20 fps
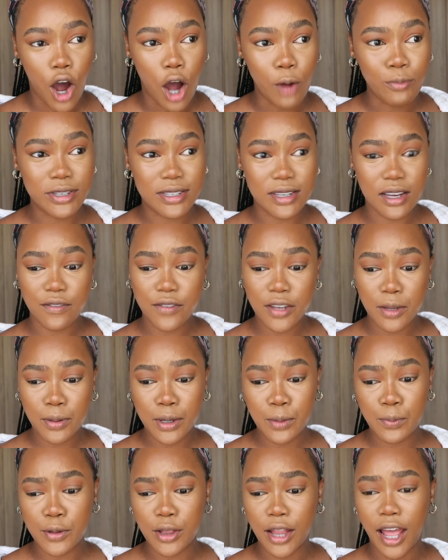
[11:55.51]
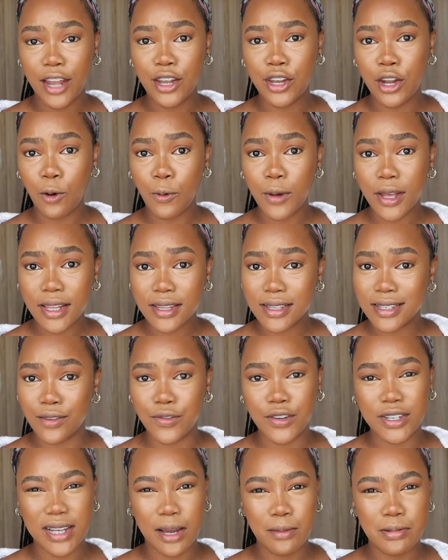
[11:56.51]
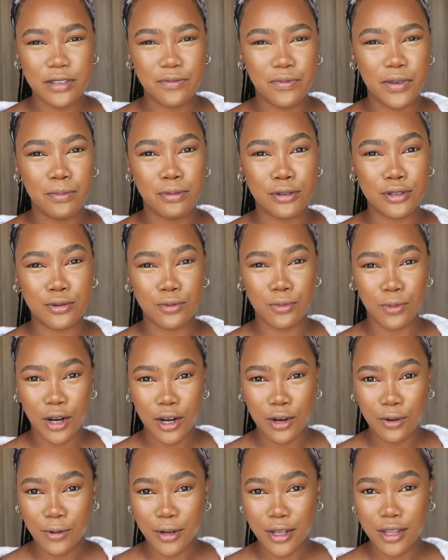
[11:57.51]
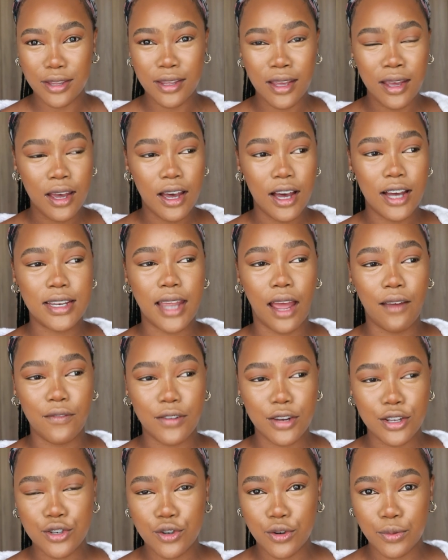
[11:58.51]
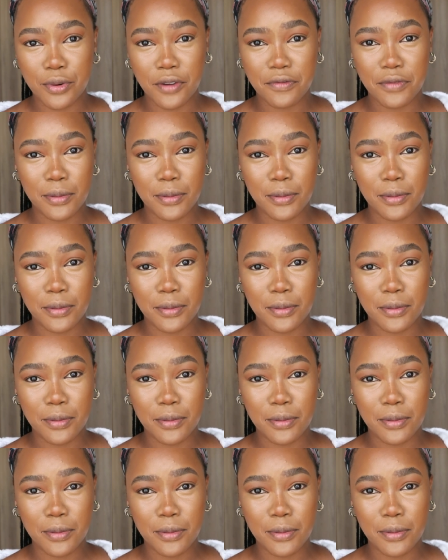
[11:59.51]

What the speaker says: observing people and knowing different types of people to work with, a diverse group of